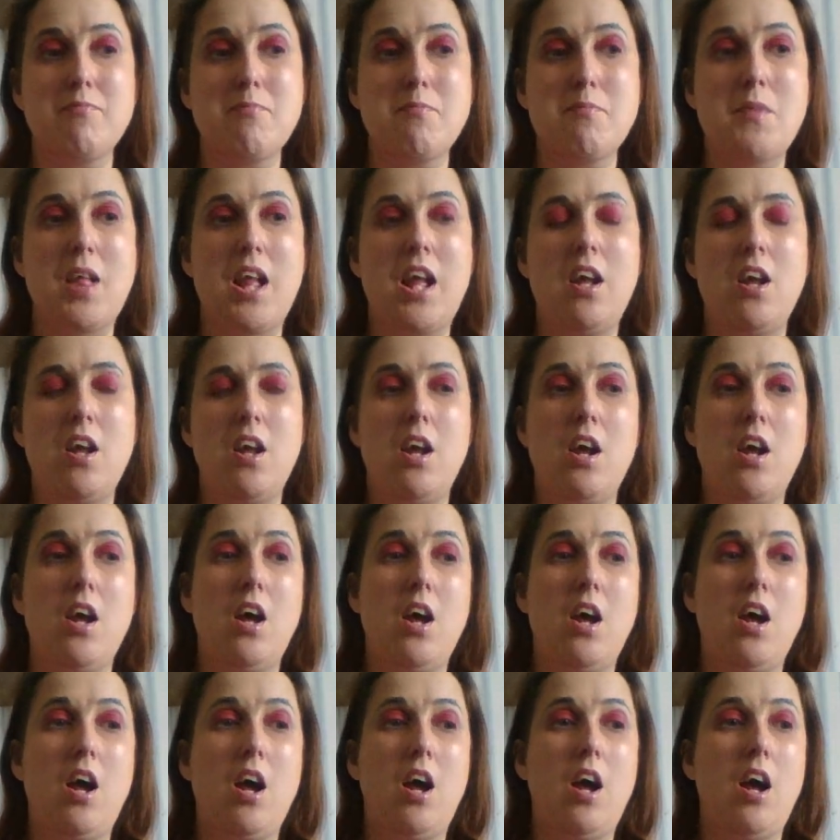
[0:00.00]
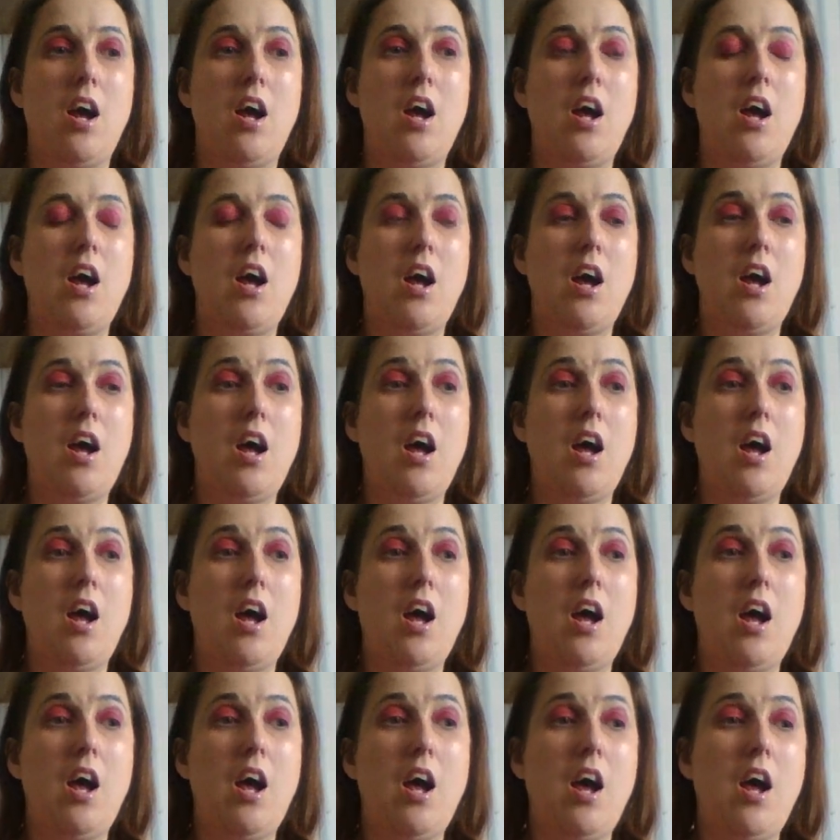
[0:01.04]

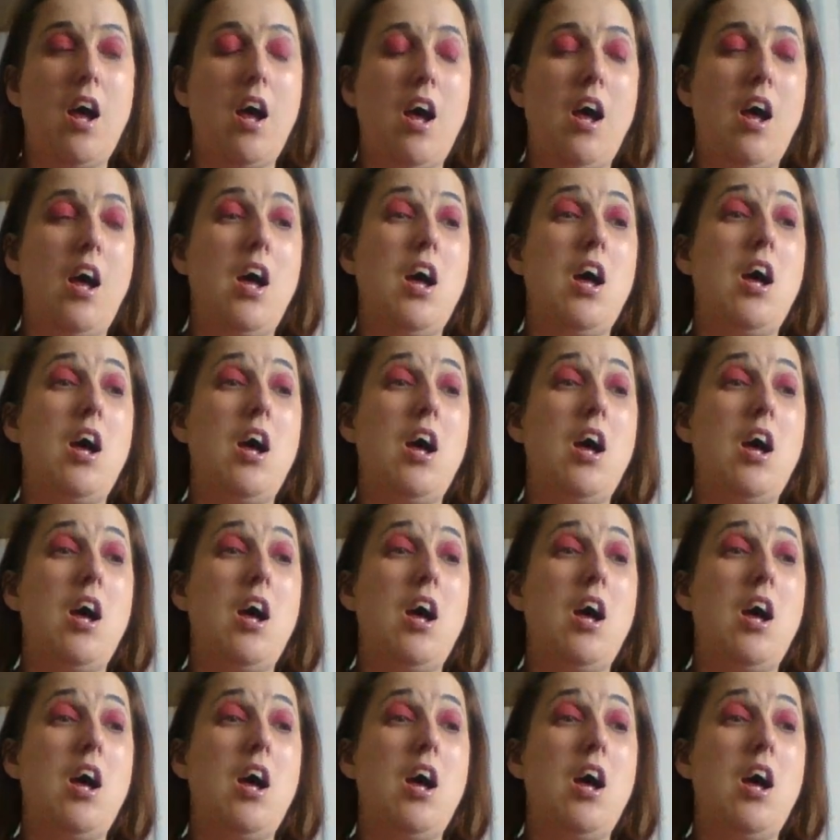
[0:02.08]
(silence)